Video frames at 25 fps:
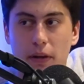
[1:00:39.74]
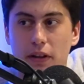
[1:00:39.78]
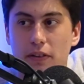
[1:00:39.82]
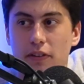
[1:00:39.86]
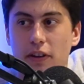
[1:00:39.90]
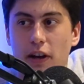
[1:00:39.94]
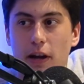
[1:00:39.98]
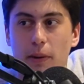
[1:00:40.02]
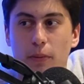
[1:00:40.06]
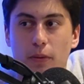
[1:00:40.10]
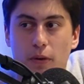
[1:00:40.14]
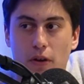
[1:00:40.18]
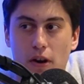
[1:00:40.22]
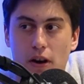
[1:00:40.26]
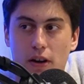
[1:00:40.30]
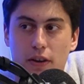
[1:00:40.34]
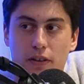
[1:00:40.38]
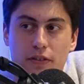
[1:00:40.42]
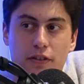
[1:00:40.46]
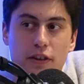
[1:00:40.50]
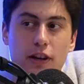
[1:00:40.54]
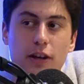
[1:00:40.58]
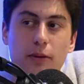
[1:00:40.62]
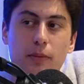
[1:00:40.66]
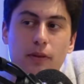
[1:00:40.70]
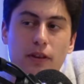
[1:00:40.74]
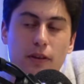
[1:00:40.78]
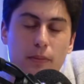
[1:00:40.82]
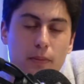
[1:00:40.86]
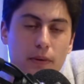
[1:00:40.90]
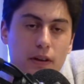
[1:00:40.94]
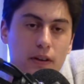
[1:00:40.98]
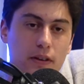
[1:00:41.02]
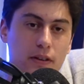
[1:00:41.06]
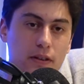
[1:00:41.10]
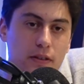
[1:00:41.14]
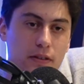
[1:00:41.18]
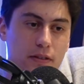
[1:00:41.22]
mid-table kind of team at the
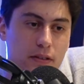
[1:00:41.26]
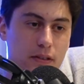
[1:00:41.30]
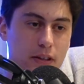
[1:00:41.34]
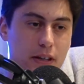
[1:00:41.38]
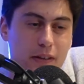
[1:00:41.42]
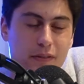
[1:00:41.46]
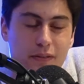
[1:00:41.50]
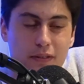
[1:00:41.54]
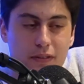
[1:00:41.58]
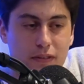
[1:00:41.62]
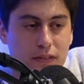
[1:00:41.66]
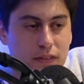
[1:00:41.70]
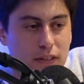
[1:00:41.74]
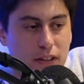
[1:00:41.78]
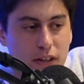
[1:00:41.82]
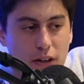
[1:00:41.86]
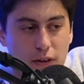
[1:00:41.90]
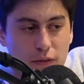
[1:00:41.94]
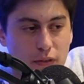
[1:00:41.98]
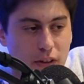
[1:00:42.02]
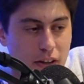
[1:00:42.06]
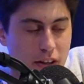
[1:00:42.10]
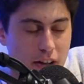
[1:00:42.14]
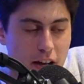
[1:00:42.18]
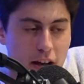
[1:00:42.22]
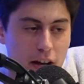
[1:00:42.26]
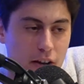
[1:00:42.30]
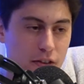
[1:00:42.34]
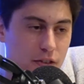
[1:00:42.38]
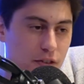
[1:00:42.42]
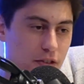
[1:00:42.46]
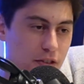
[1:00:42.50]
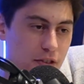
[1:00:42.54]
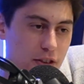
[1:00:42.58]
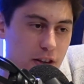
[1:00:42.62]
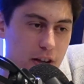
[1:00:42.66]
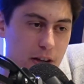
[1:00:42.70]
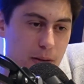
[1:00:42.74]
minute. Even
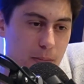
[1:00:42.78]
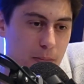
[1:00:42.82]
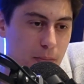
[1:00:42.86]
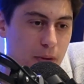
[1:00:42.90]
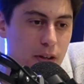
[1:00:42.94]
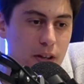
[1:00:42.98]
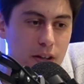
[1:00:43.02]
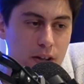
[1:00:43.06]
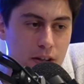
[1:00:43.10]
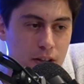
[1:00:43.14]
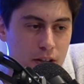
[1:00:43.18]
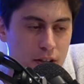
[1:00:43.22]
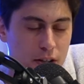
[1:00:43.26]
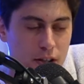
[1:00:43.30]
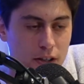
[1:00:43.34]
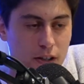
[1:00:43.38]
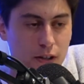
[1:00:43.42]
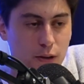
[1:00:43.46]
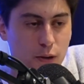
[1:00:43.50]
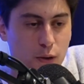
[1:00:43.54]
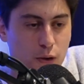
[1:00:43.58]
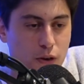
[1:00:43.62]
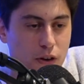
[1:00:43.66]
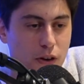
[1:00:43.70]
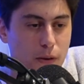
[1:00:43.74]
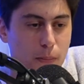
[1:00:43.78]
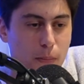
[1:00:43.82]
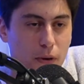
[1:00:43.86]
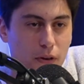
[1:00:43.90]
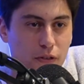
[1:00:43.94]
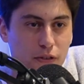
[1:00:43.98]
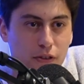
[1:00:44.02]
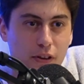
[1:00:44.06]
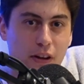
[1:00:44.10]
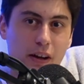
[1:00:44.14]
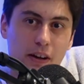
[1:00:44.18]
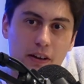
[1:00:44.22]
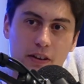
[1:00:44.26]
relegation team. Looking at
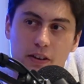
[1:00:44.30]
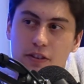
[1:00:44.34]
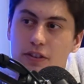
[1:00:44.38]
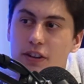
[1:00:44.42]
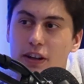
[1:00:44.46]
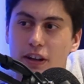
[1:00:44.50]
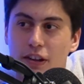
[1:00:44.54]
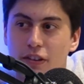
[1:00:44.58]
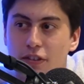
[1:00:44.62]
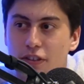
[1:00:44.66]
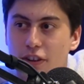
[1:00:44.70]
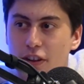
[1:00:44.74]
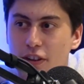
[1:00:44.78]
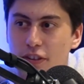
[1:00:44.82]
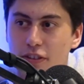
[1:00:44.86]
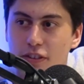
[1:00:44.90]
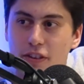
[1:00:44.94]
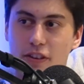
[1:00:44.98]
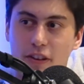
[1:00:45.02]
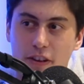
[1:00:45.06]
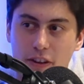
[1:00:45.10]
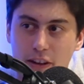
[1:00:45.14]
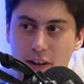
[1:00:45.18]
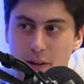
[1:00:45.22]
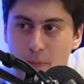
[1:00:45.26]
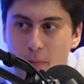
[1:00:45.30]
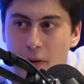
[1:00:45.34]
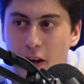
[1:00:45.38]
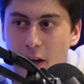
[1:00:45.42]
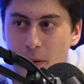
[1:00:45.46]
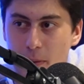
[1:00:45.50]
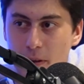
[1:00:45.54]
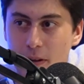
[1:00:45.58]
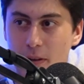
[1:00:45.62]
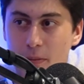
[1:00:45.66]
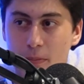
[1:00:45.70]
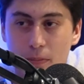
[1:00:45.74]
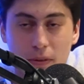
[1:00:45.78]
Montreal, second season in the league,
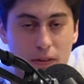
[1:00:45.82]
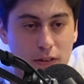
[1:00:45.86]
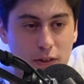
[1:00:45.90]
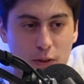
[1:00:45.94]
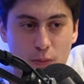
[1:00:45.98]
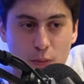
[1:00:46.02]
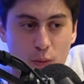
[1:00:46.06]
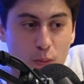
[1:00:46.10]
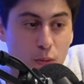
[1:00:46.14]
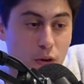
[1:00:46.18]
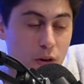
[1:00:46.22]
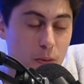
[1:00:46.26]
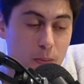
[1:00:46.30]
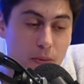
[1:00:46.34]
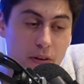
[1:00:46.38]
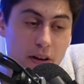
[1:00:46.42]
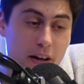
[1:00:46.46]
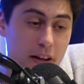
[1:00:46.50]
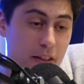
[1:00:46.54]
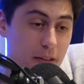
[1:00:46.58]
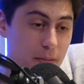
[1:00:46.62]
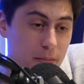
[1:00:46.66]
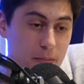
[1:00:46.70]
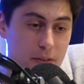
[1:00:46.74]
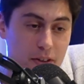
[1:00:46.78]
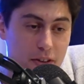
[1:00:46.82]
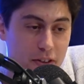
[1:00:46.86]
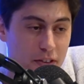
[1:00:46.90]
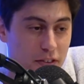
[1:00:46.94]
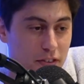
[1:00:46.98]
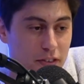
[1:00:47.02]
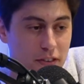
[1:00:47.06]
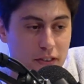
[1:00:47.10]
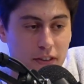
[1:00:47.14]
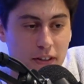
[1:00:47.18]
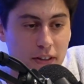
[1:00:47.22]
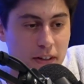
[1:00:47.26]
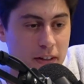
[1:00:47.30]
maybe. Yeah. But you wouldn't want to play them
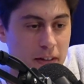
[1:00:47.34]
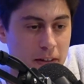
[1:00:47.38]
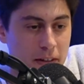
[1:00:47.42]
because...